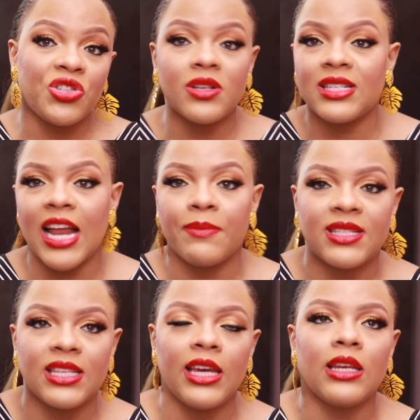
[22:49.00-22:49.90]
use
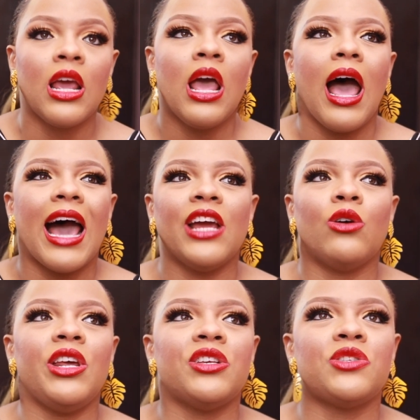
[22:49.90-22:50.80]
Snapseed, I
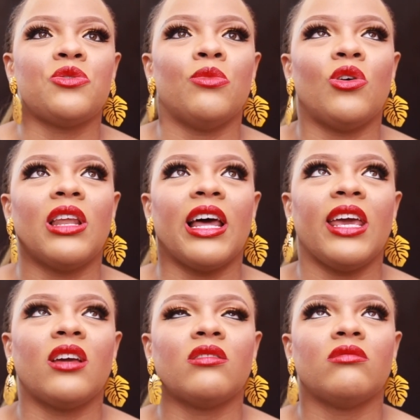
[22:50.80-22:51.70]
only use it to more
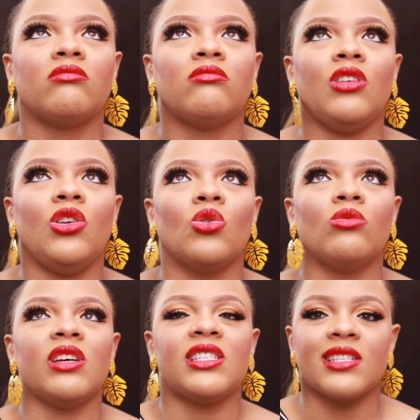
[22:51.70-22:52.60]
like, you
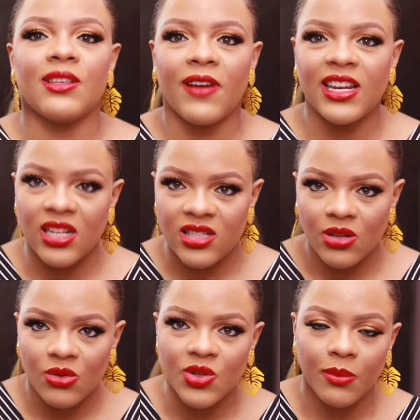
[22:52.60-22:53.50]
know, intensify
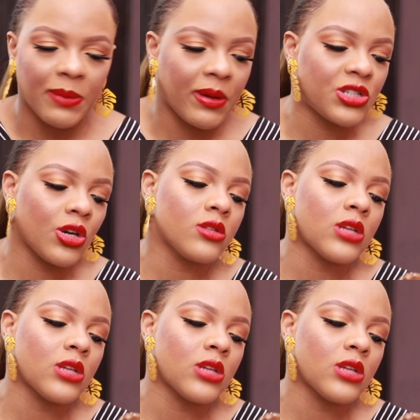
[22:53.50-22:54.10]
details on my pictures.